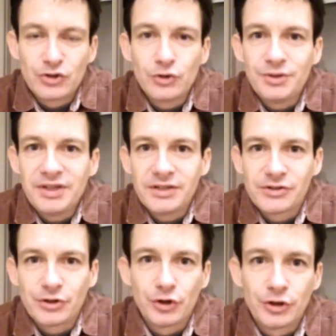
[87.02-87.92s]
2
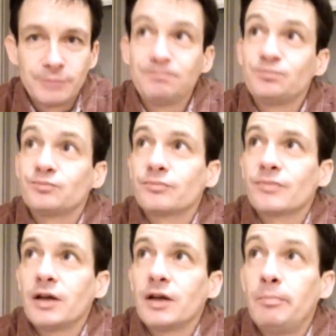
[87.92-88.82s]
years ago,
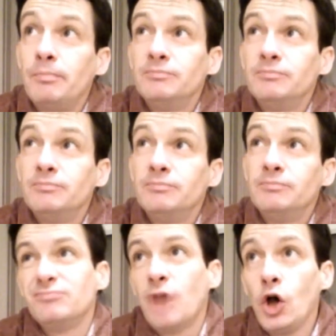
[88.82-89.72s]

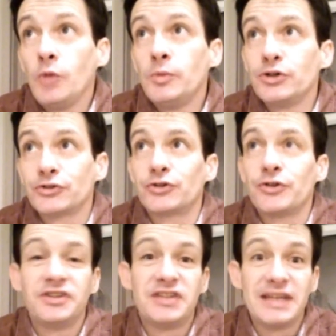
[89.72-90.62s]
almost
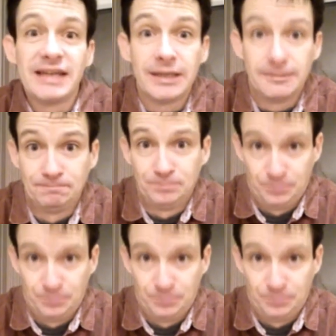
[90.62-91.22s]
to the day.